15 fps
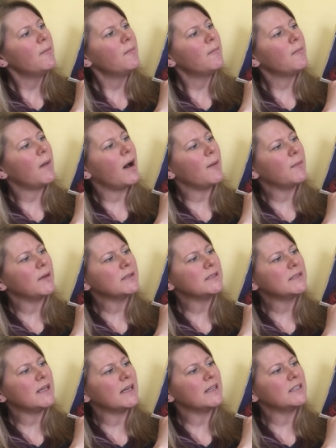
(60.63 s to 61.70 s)
Mama
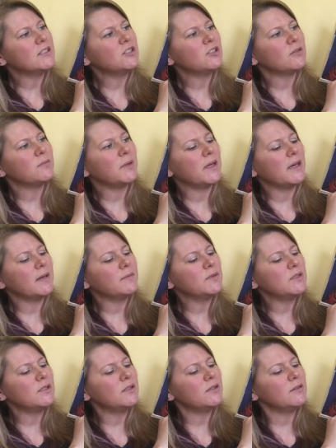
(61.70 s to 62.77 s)
says she'll be up
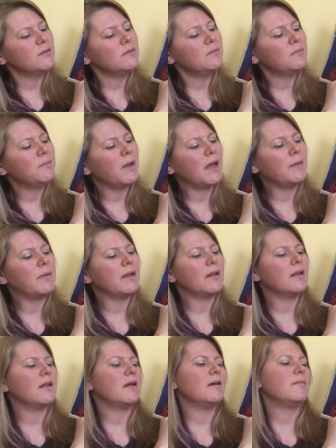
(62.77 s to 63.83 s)
soon. Baby
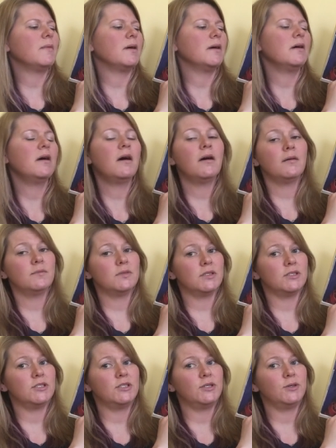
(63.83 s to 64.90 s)
llama hums
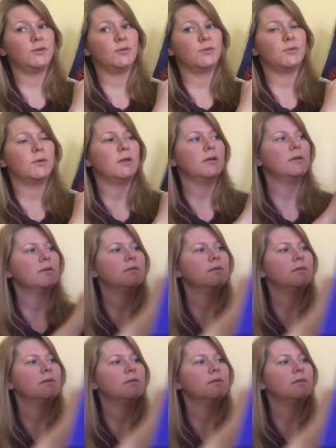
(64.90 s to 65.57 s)
a tune.